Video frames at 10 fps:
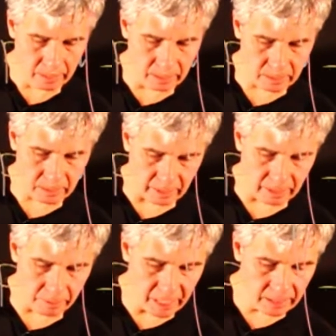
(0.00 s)
is
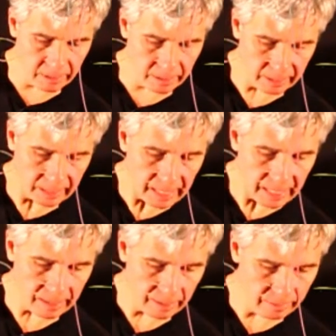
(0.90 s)
greater than
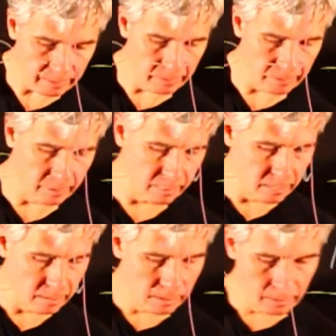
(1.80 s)
k,
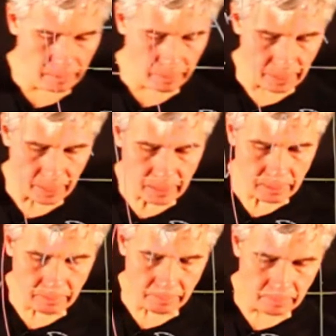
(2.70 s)

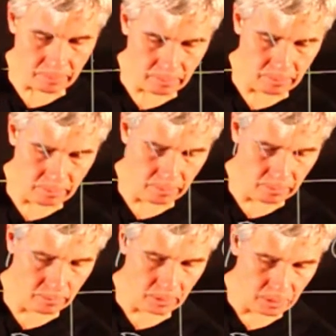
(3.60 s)
then
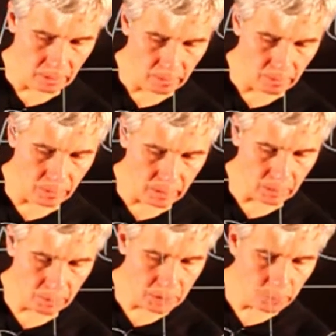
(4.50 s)
the
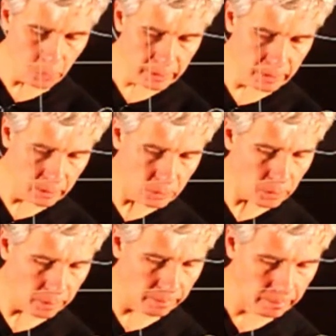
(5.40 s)
corresponding
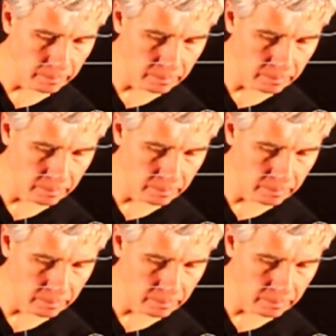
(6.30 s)
term